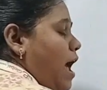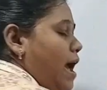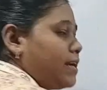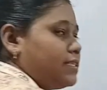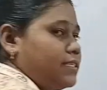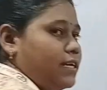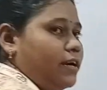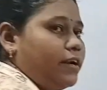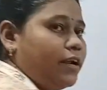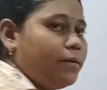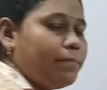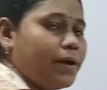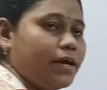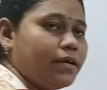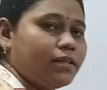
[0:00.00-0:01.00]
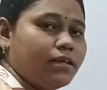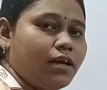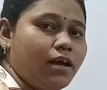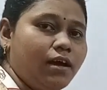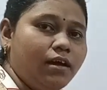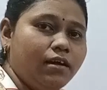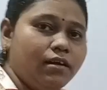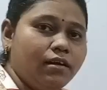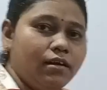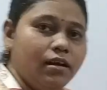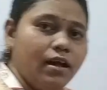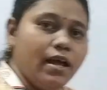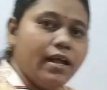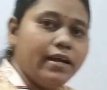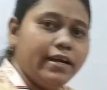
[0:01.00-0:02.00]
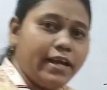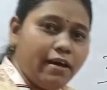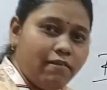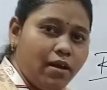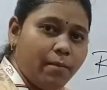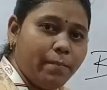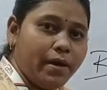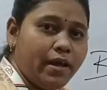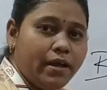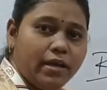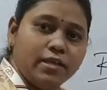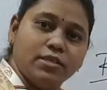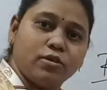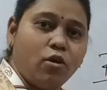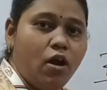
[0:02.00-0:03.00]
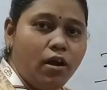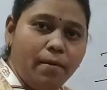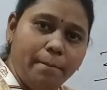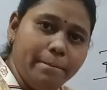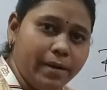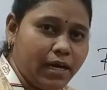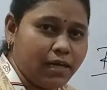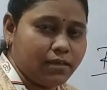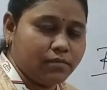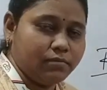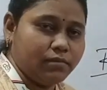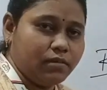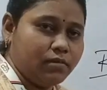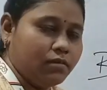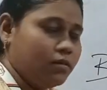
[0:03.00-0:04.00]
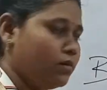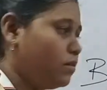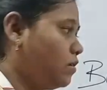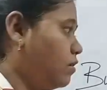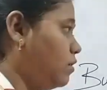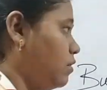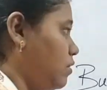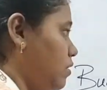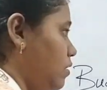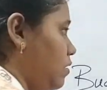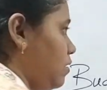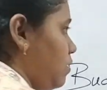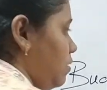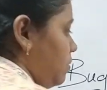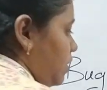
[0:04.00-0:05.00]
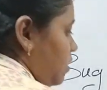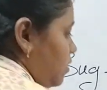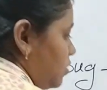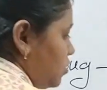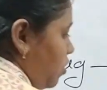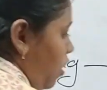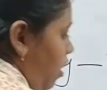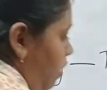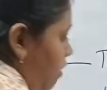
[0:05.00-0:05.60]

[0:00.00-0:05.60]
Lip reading: accepted by the developer is called bug. So